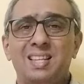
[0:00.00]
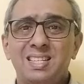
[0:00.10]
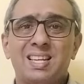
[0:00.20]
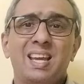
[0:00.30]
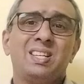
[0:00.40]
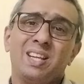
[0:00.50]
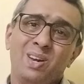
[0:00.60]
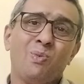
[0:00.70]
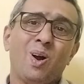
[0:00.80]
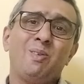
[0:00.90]
This case
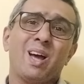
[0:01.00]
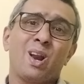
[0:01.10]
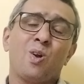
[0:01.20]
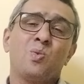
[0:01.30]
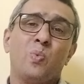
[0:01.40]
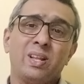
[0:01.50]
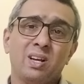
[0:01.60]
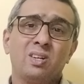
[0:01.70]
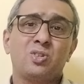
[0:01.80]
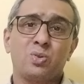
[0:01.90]
involved around
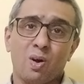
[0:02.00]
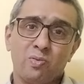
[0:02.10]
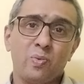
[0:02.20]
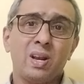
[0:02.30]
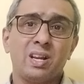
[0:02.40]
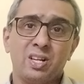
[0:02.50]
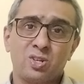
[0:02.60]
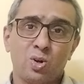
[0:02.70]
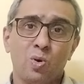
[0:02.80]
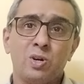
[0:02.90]
whether software
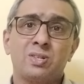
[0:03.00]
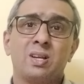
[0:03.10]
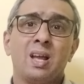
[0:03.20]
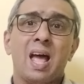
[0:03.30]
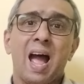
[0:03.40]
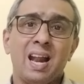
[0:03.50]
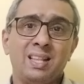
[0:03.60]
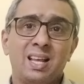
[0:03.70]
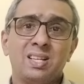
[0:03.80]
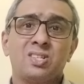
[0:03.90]
is goods
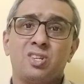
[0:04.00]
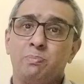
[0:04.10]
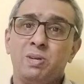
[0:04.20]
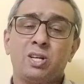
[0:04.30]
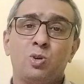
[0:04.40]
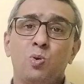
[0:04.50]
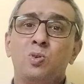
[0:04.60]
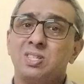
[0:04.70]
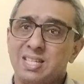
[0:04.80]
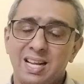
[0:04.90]
and thus subject
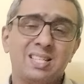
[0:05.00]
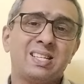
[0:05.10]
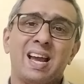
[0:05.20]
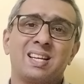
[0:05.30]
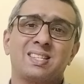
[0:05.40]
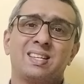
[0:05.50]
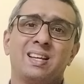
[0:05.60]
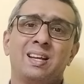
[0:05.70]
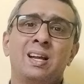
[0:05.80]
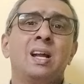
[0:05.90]
to sales tax.
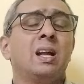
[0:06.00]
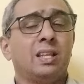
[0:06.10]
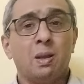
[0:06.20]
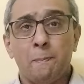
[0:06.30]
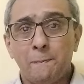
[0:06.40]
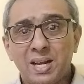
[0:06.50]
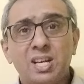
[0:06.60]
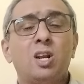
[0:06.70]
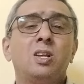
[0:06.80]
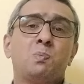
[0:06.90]
The
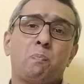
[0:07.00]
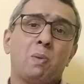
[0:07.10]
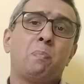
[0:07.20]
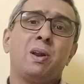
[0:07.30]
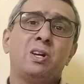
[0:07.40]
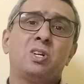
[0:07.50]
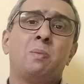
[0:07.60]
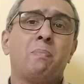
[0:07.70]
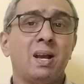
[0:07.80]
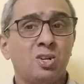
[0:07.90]
meticulous
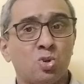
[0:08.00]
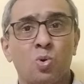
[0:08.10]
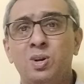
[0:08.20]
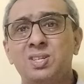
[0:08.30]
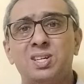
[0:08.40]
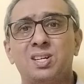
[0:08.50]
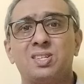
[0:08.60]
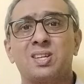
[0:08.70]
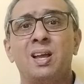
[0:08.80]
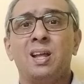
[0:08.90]
preparation by
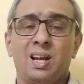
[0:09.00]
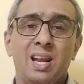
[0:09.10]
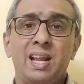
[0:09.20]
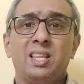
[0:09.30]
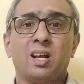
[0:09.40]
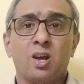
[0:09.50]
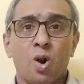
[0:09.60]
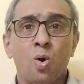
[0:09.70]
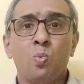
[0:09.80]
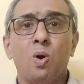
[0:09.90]
solicitors laid the
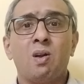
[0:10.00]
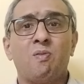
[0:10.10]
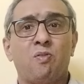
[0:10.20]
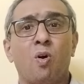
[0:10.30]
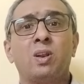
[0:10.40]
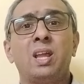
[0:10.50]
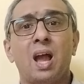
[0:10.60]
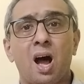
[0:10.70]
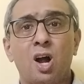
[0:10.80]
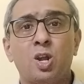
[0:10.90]
groundwork for
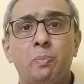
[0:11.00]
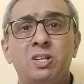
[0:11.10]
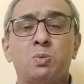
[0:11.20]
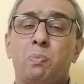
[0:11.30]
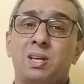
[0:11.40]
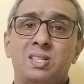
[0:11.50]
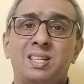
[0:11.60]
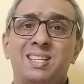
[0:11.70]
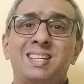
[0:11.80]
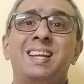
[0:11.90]
the arguments
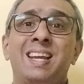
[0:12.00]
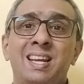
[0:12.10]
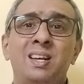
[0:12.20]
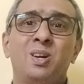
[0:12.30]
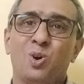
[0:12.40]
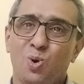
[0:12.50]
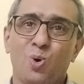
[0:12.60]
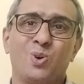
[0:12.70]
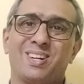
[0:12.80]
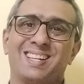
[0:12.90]
presented in
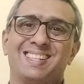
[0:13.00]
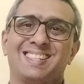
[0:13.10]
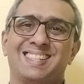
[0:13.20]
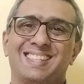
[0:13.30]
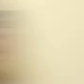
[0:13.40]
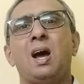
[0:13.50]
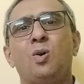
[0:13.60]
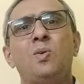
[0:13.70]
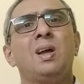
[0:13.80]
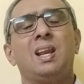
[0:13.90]
court.
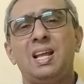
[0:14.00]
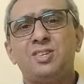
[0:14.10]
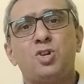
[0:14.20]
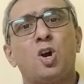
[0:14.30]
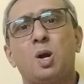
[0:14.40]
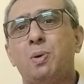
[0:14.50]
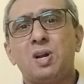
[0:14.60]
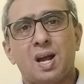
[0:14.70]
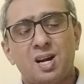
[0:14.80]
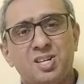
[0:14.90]
Now, let's talk
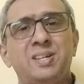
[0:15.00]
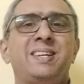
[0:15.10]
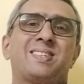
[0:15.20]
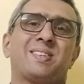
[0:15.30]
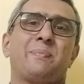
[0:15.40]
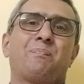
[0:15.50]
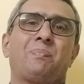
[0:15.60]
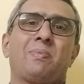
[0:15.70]
about attorneys.